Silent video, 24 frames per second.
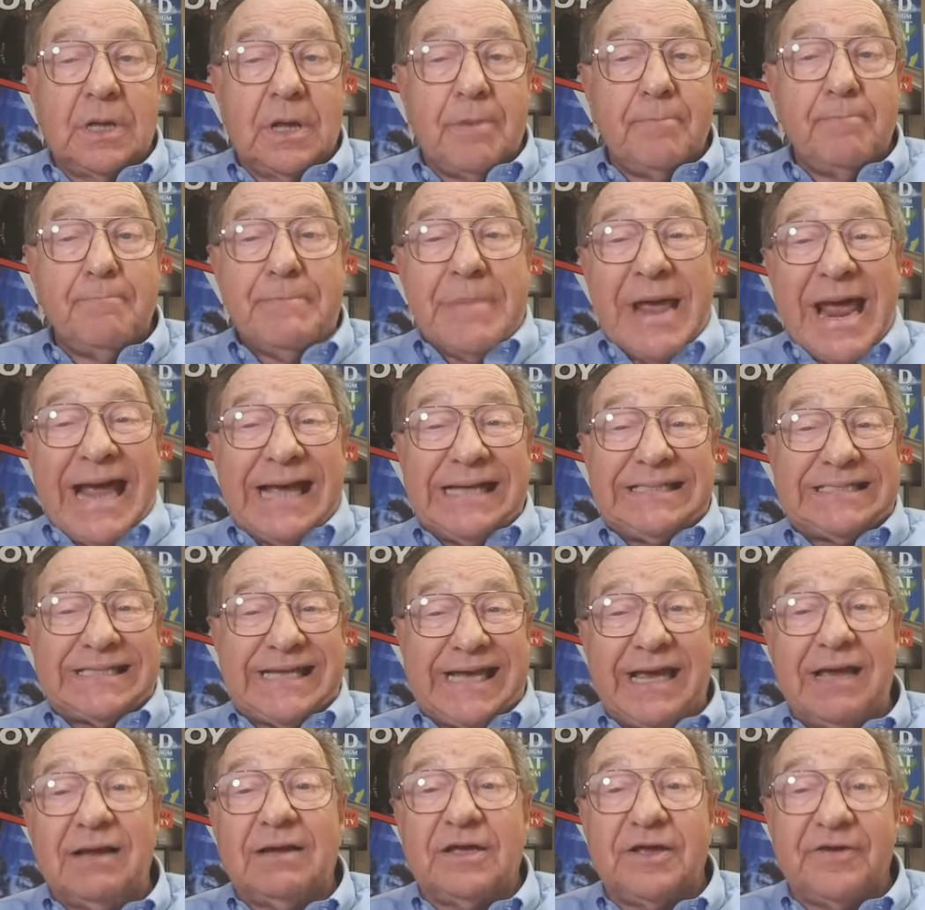mass
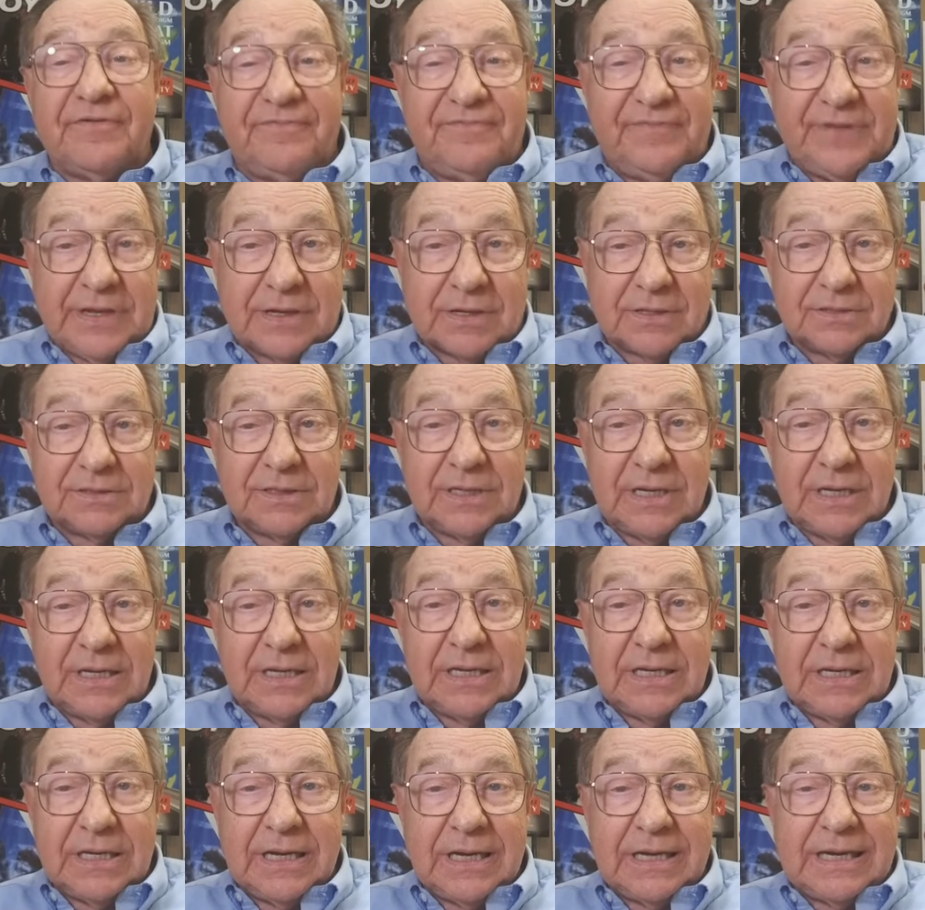killing field
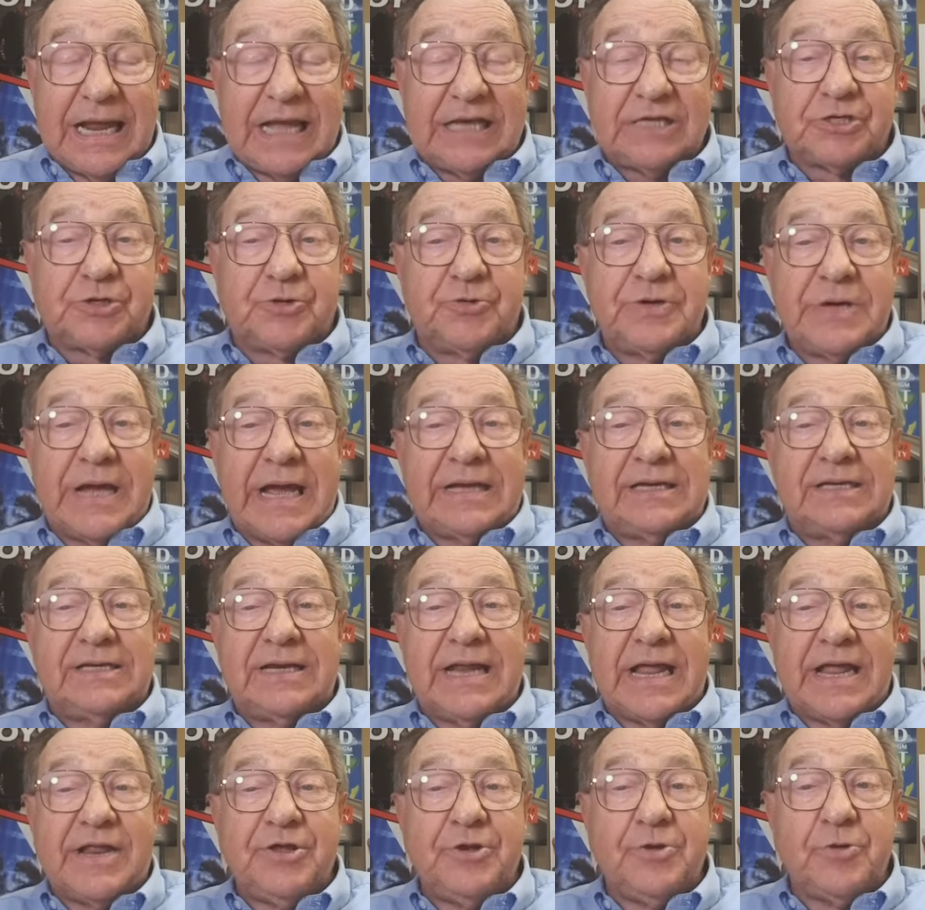it has
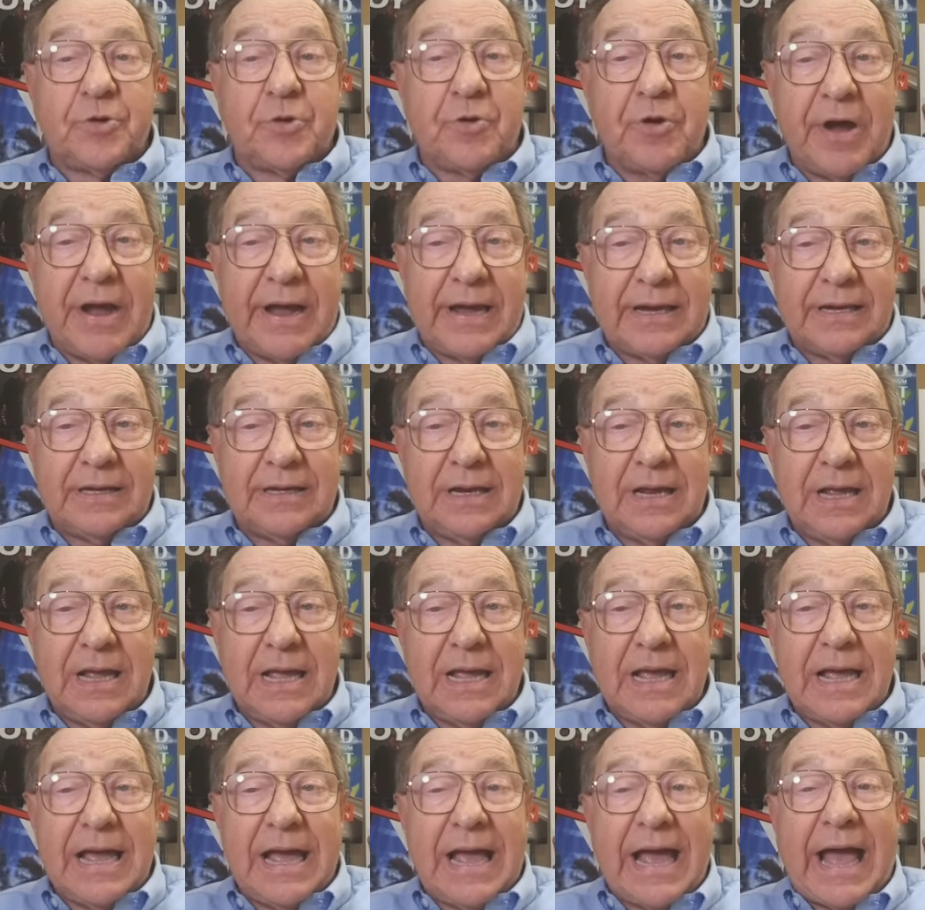created in Ukraine
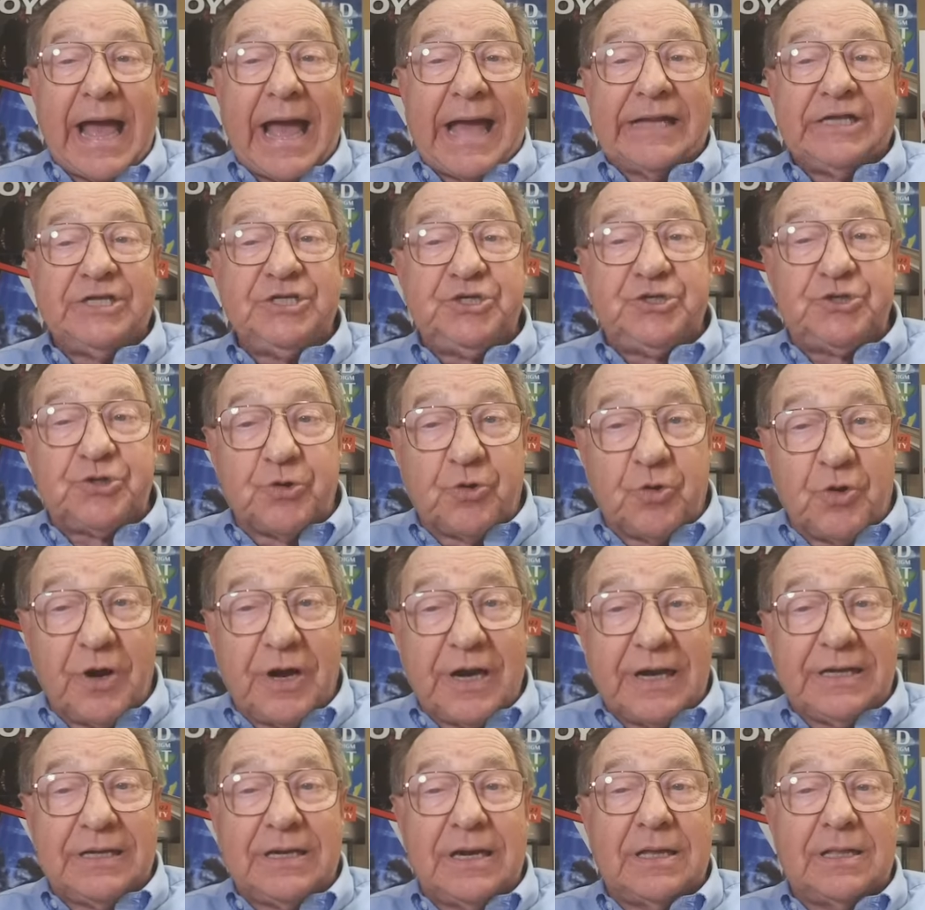and
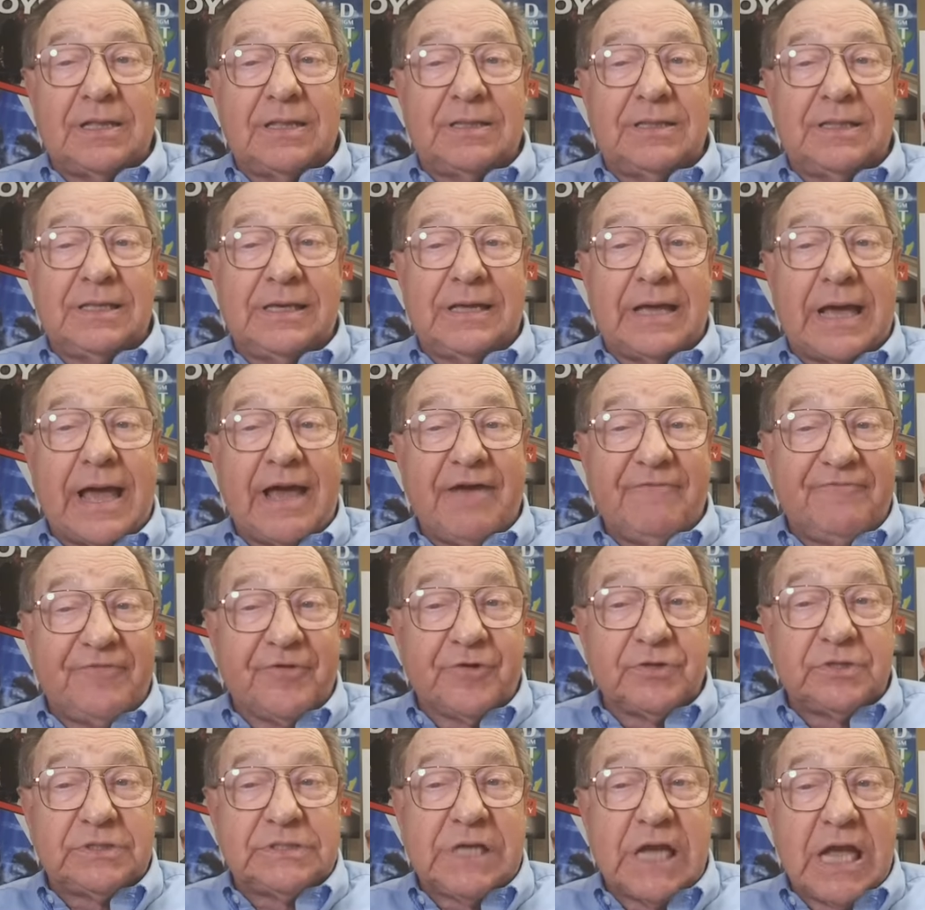join the
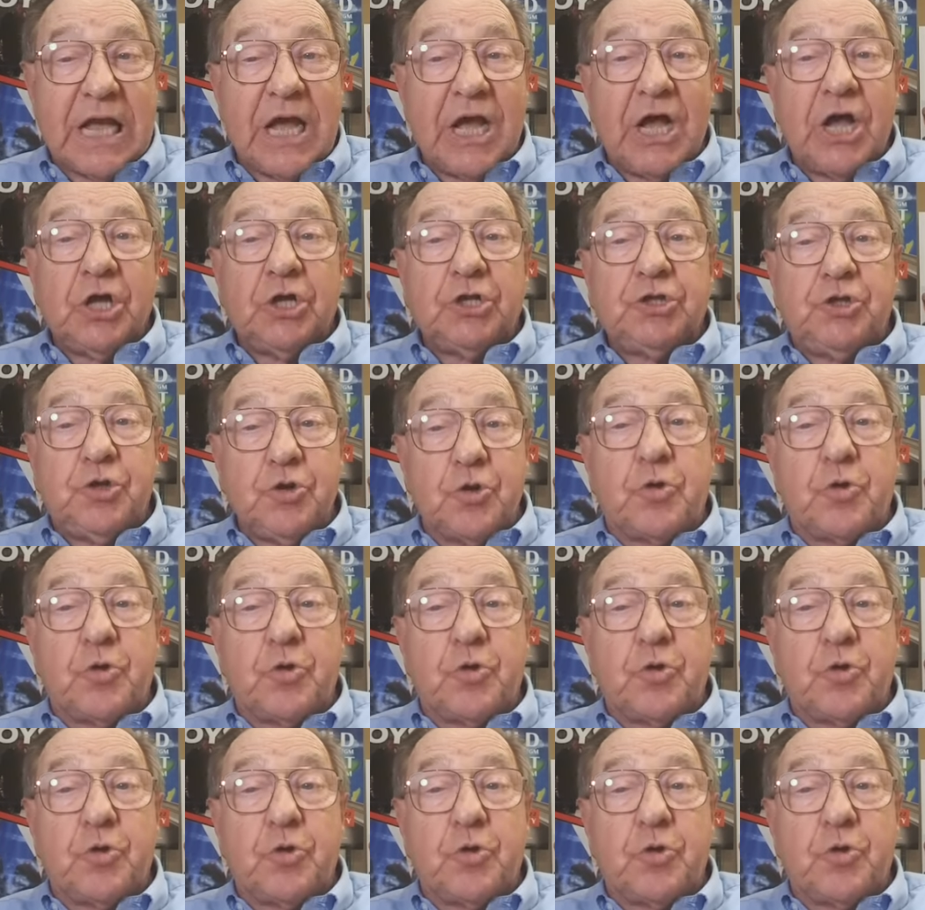efforts to